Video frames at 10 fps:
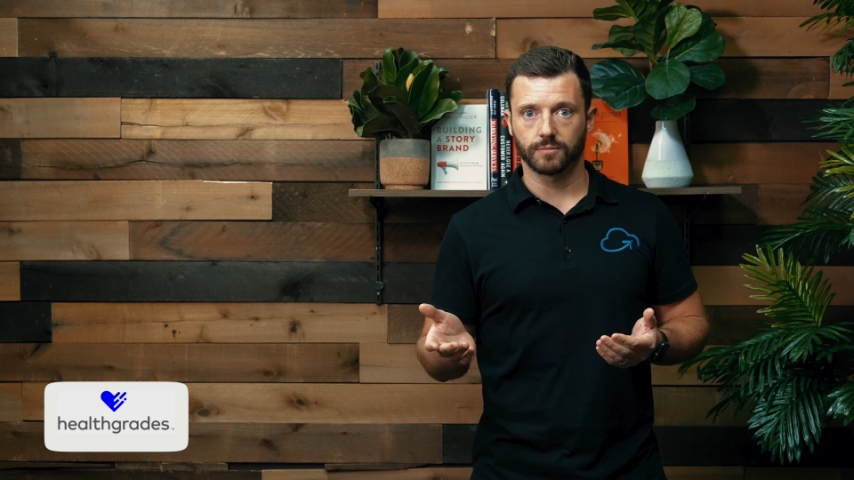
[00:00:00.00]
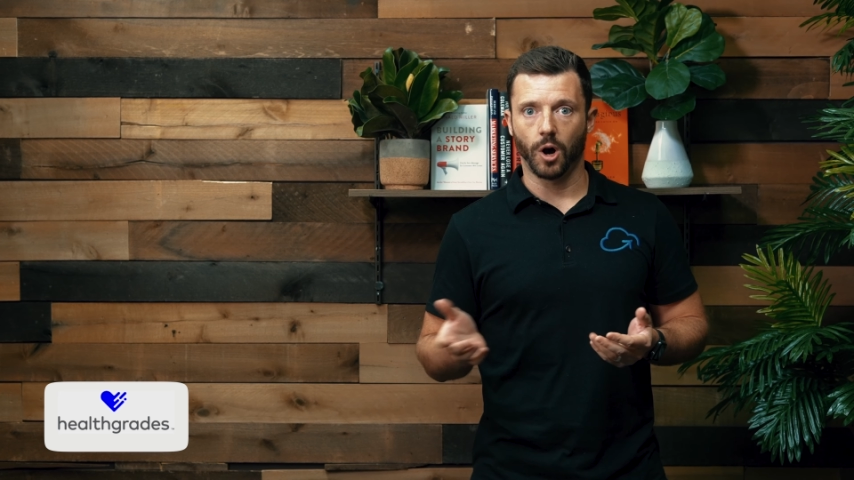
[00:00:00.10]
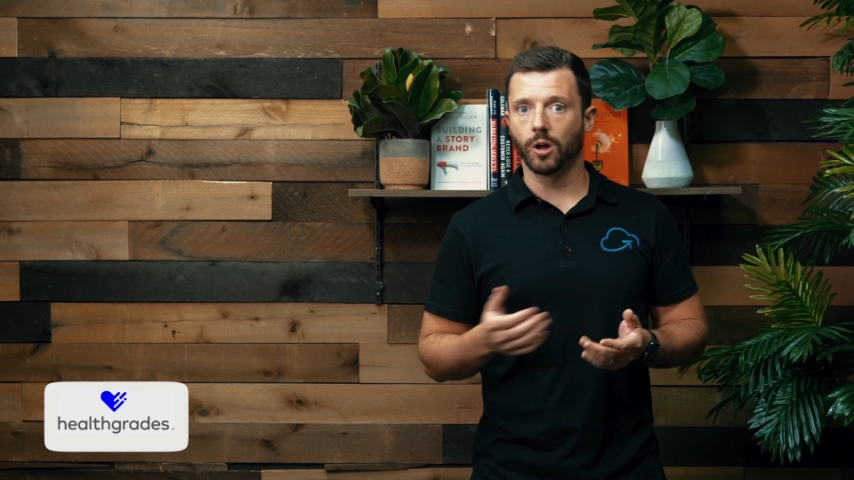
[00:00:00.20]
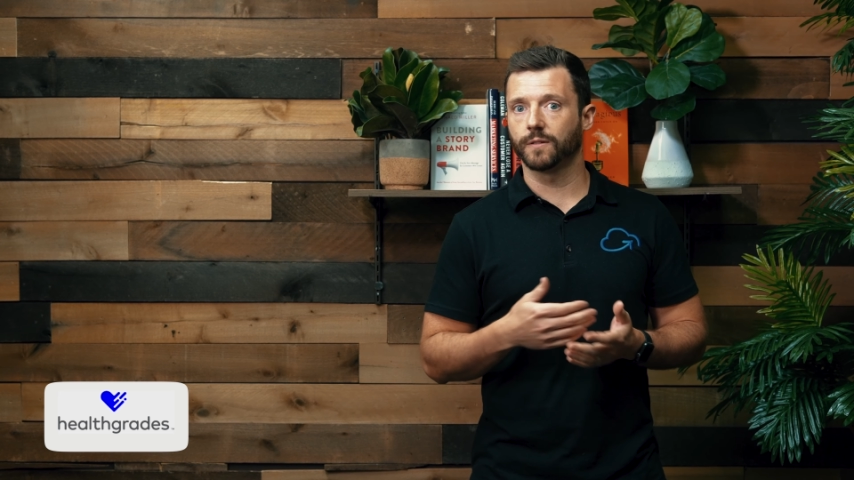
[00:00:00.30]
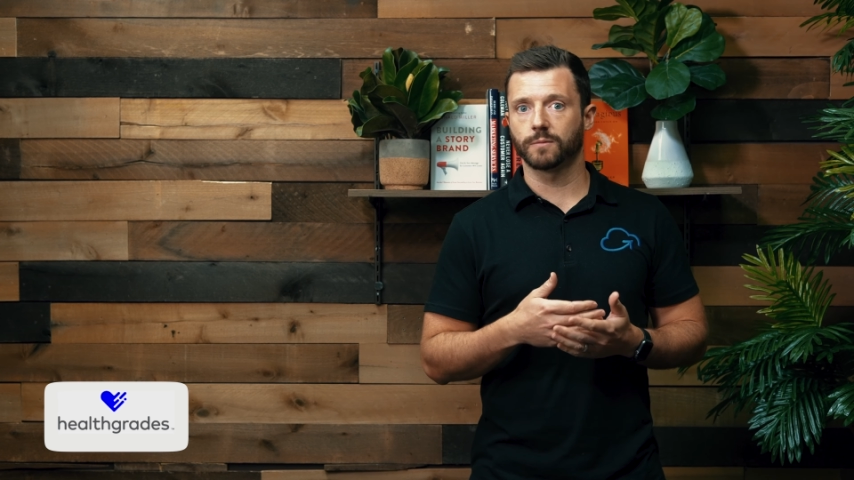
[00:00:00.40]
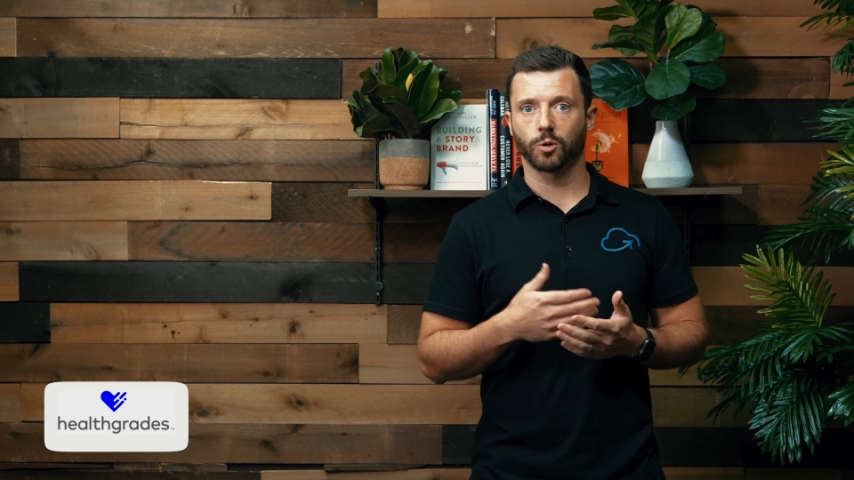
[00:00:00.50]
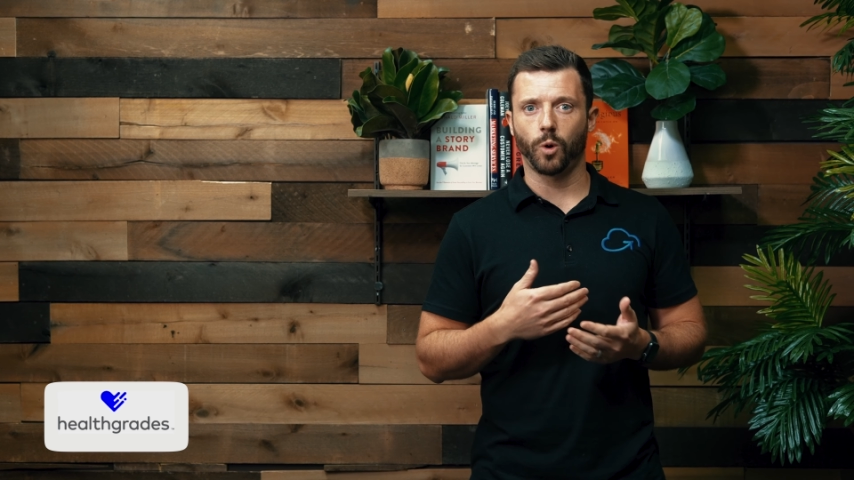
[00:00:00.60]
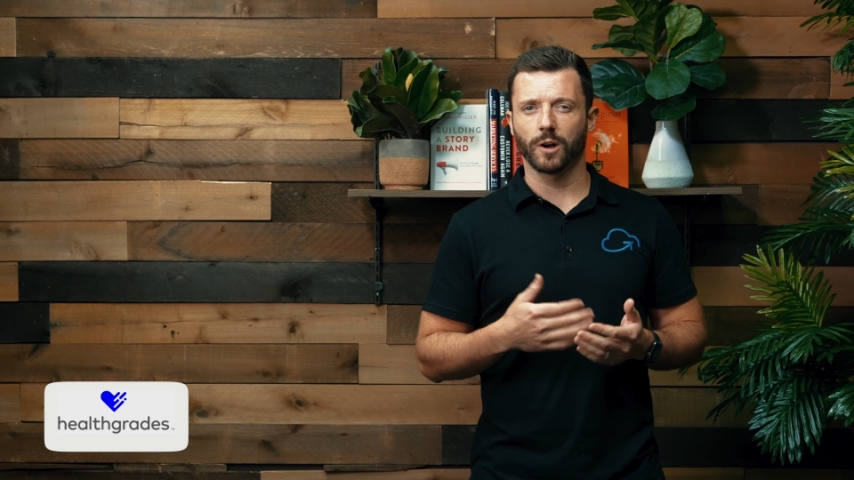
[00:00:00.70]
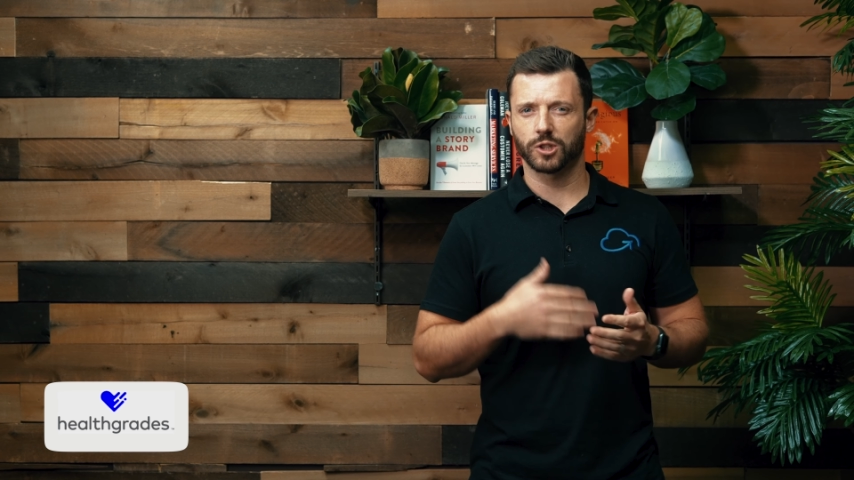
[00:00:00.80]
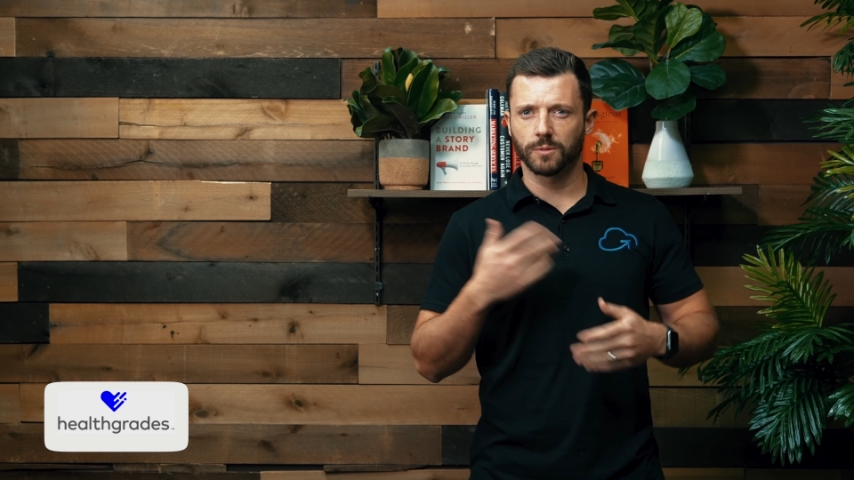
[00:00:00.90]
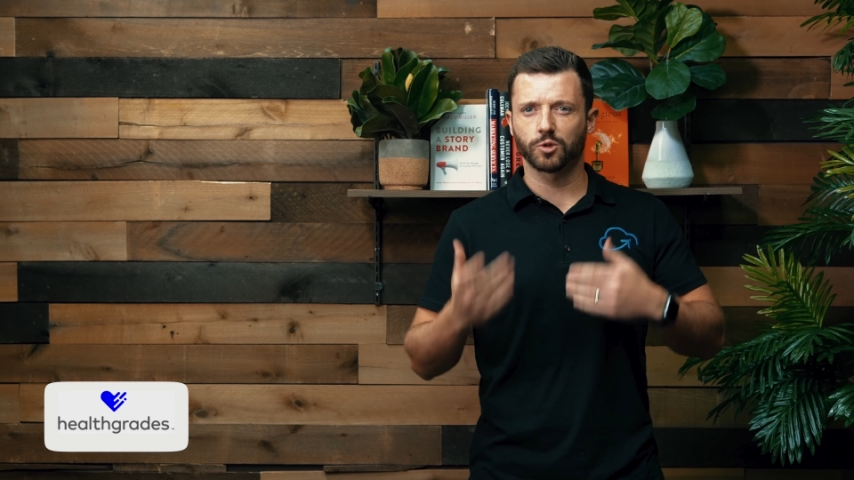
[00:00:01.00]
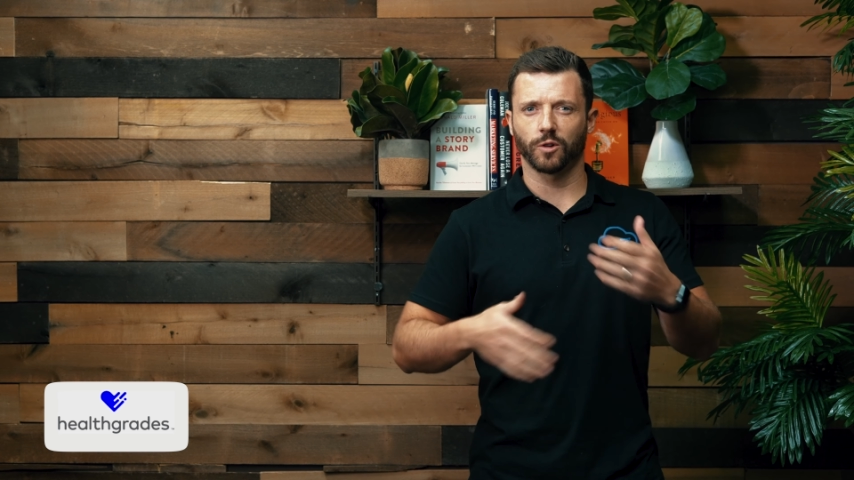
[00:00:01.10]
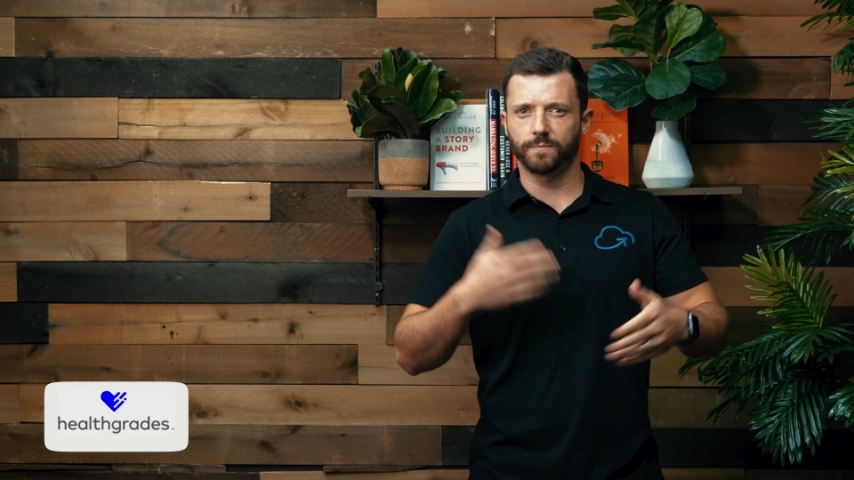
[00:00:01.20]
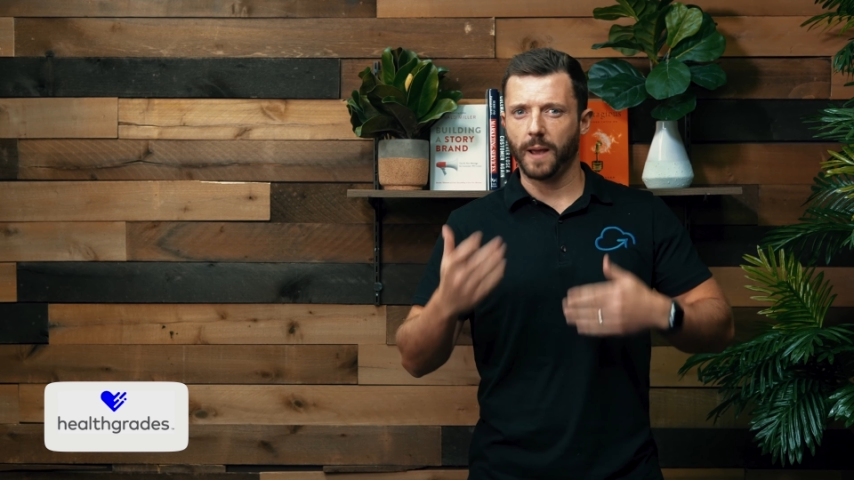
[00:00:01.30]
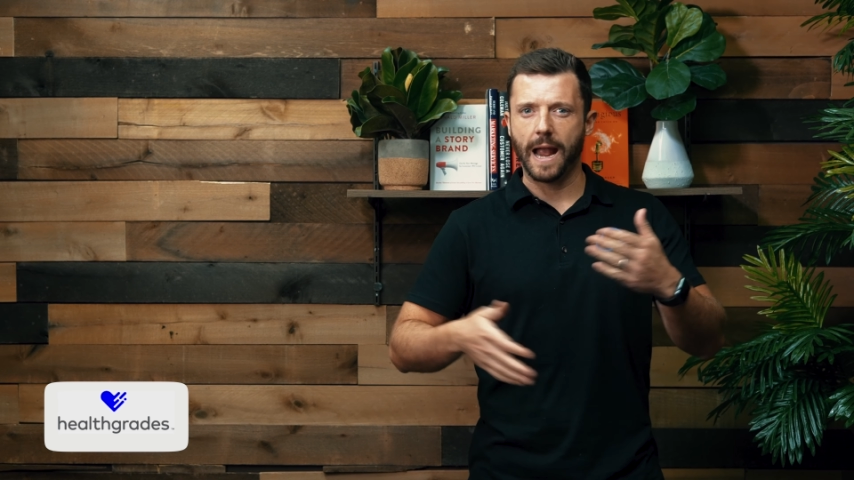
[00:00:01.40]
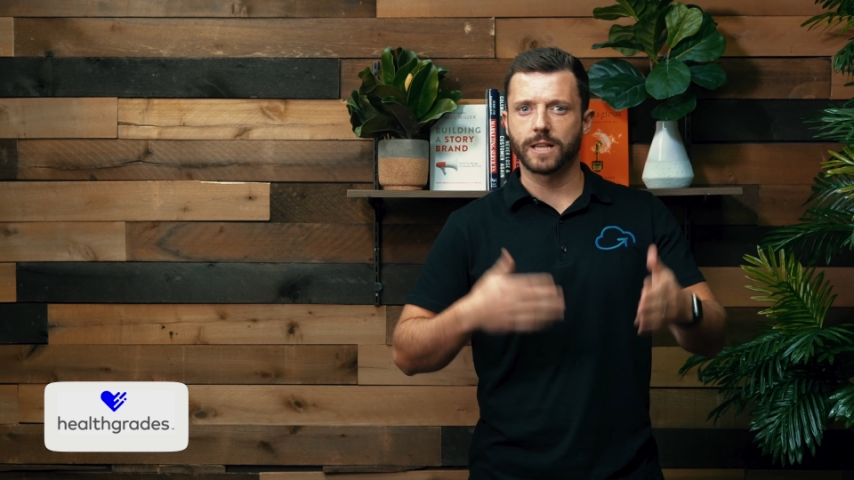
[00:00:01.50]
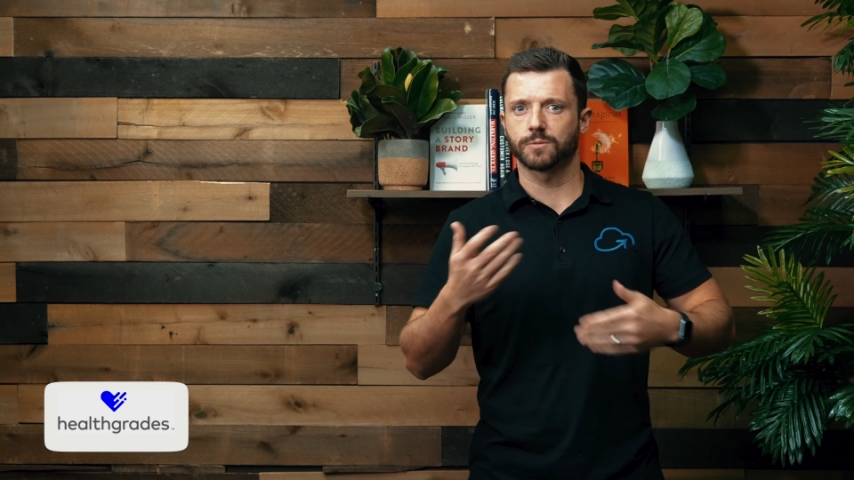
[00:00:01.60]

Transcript: All of them require some sort of paid